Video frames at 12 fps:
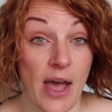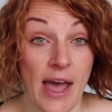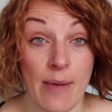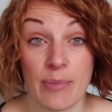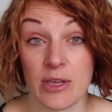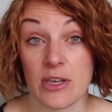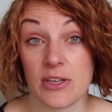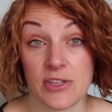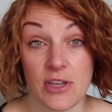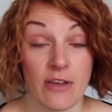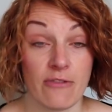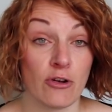wear,
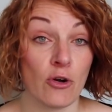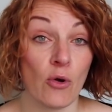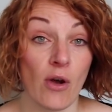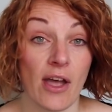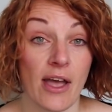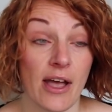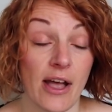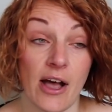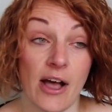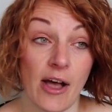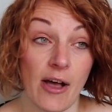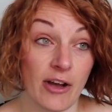because I've got quite
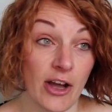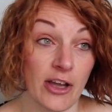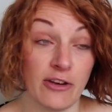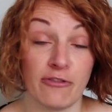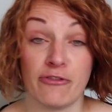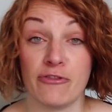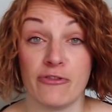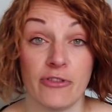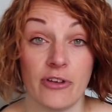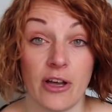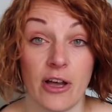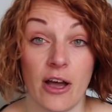a kind of,
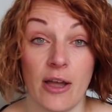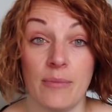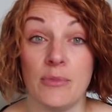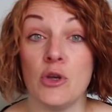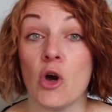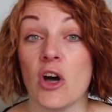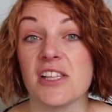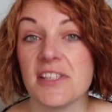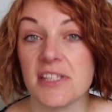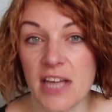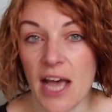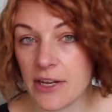I'm not a
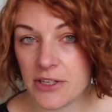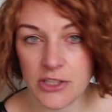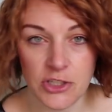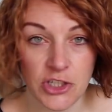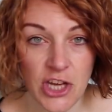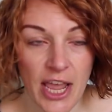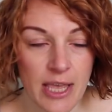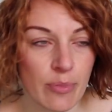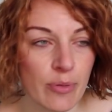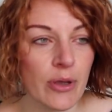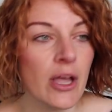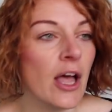standard shape.
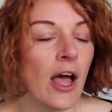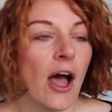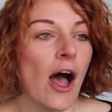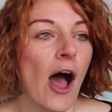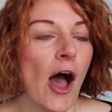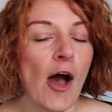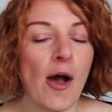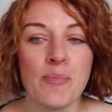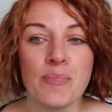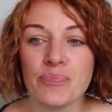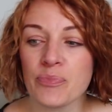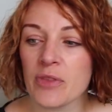
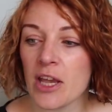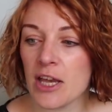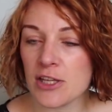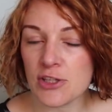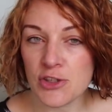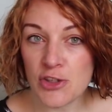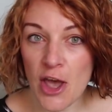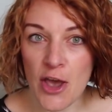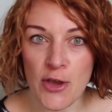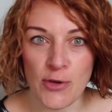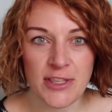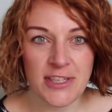
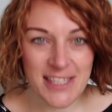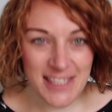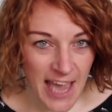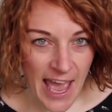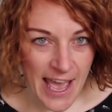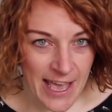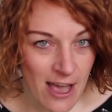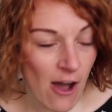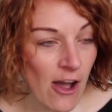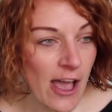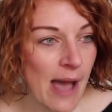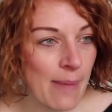So today
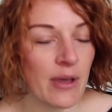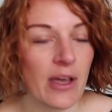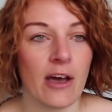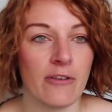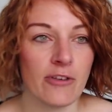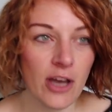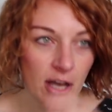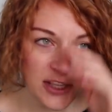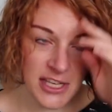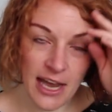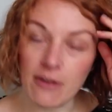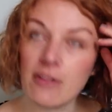I've
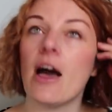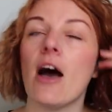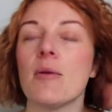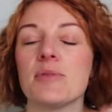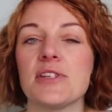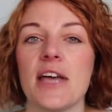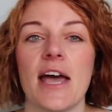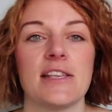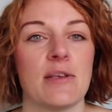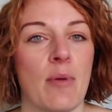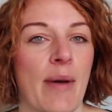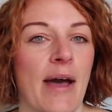cut out, they're upstairs,
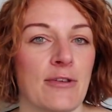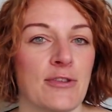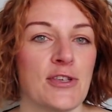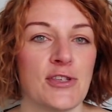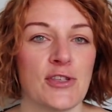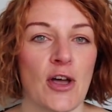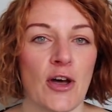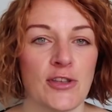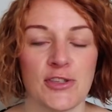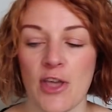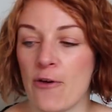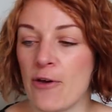I'm about to start
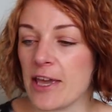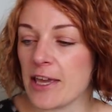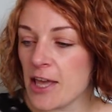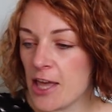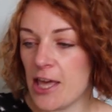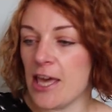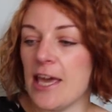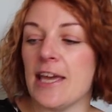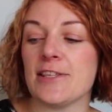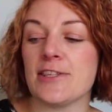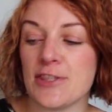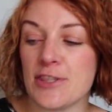sewing.
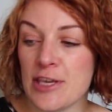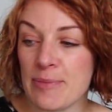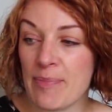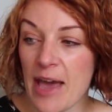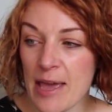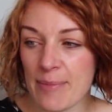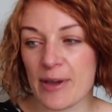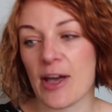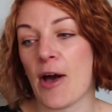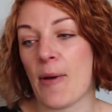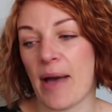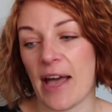It's the paper
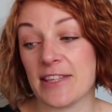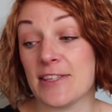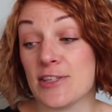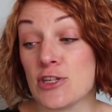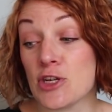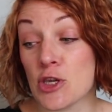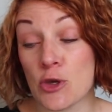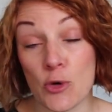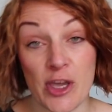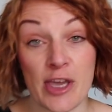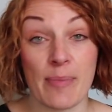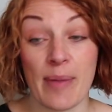cut patterns
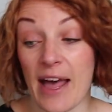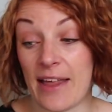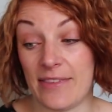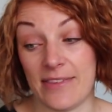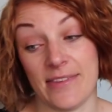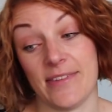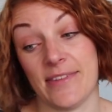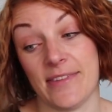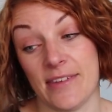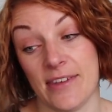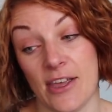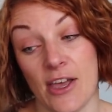Nagoya
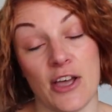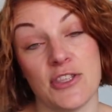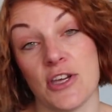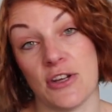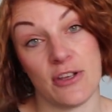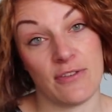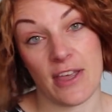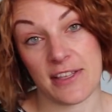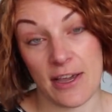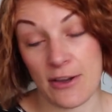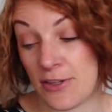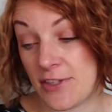pants. I don't know if that's
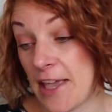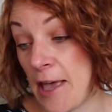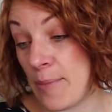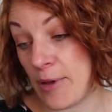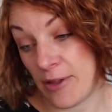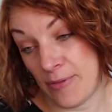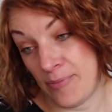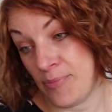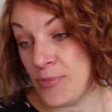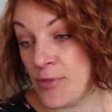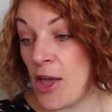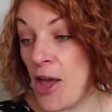how you say it, but
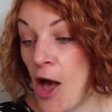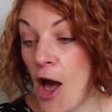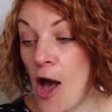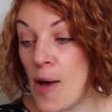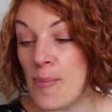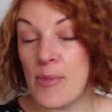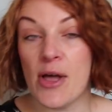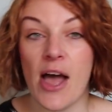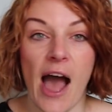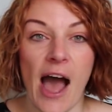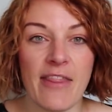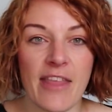and
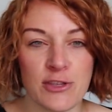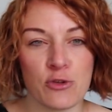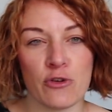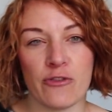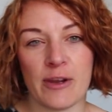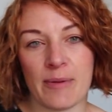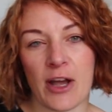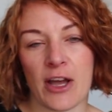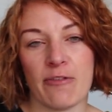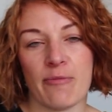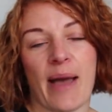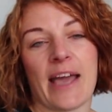they're sort of a
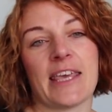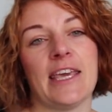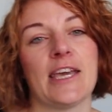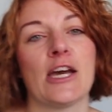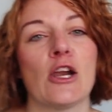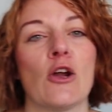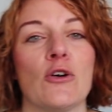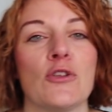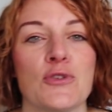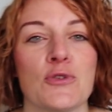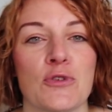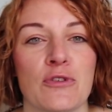kind of baggy
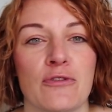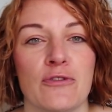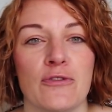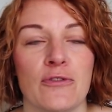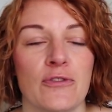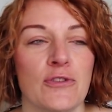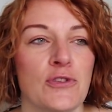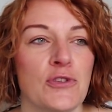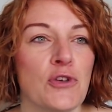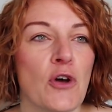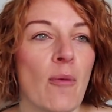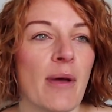culotte sort of
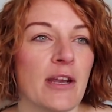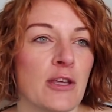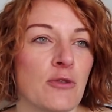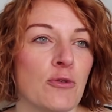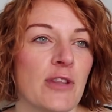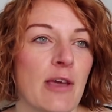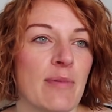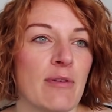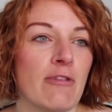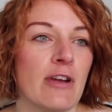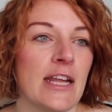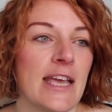top, and I thought they'd be
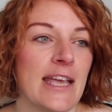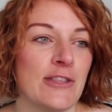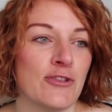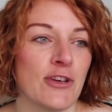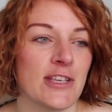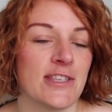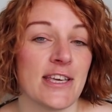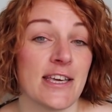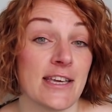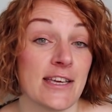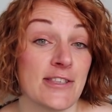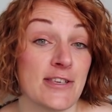really
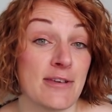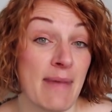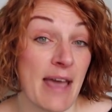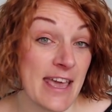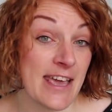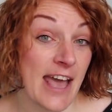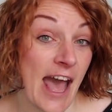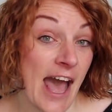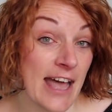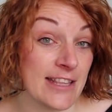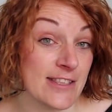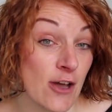interesting to make
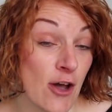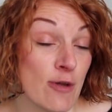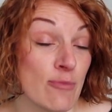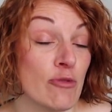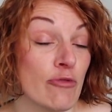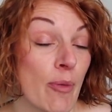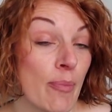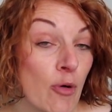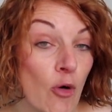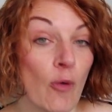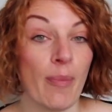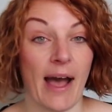and I will
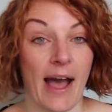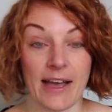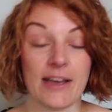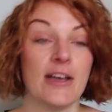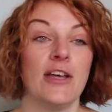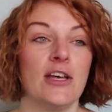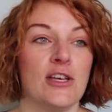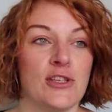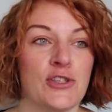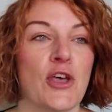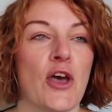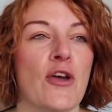report back.
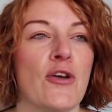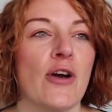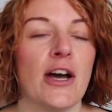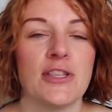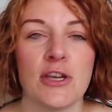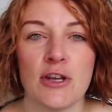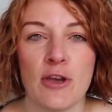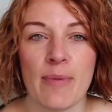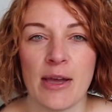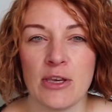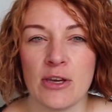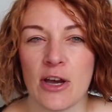So I don't know
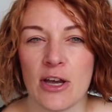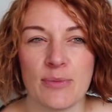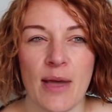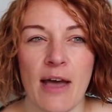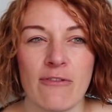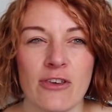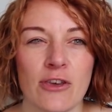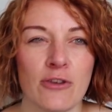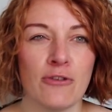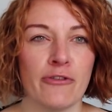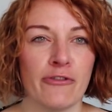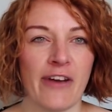about you guys, but have
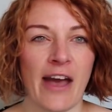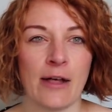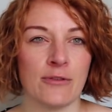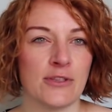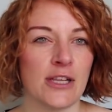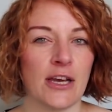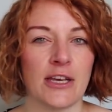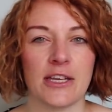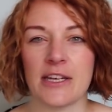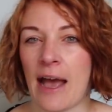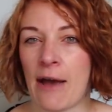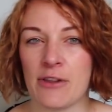you found,
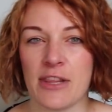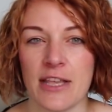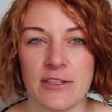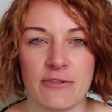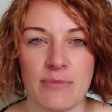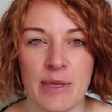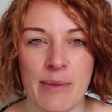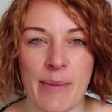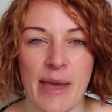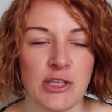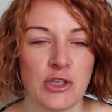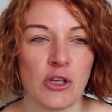like, now at the end of me
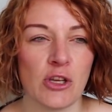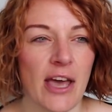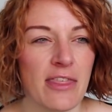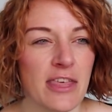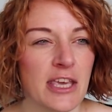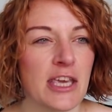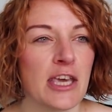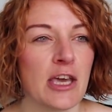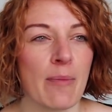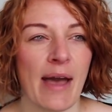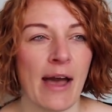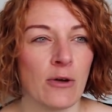made, you're like thinking
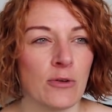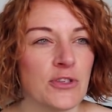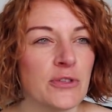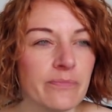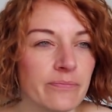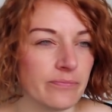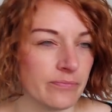about